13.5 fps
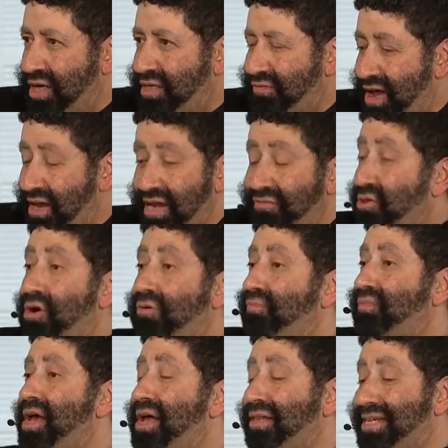They found, even though,
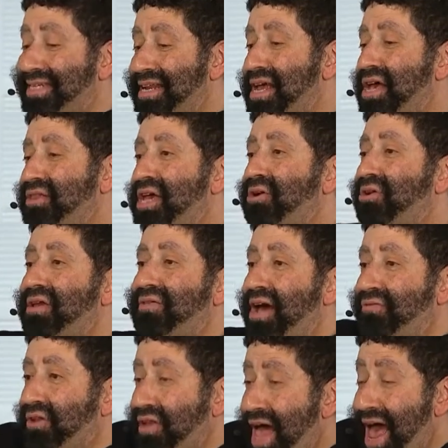listen, they don't even
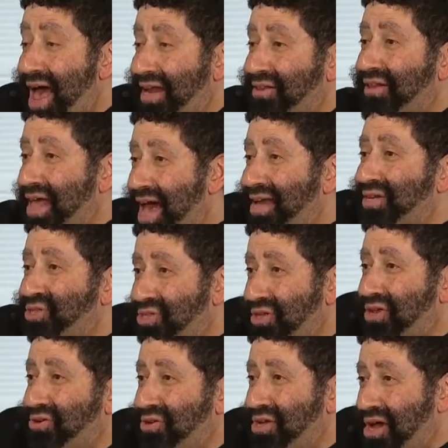have the land. The land is
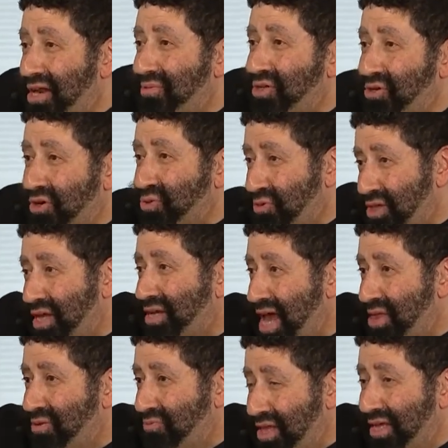still under the Ottoman Turks when they
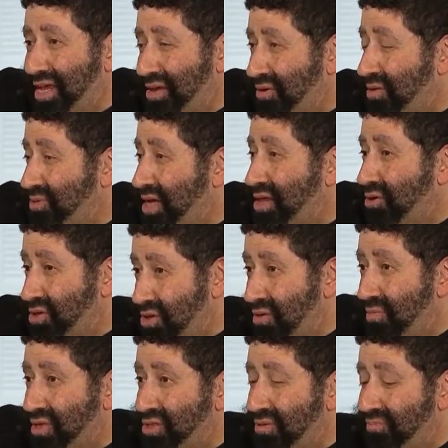come together under the
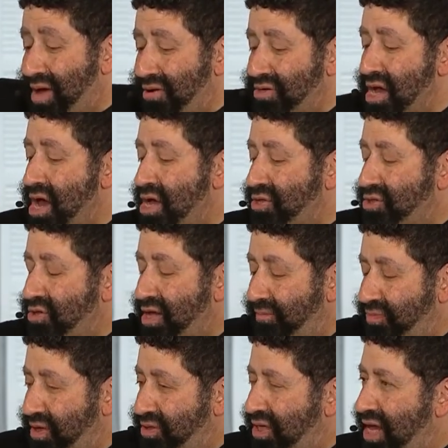Muslim power. So
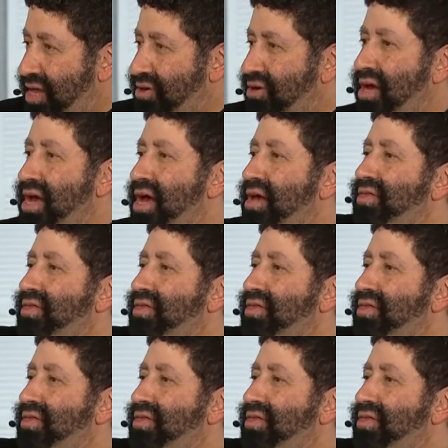they're together.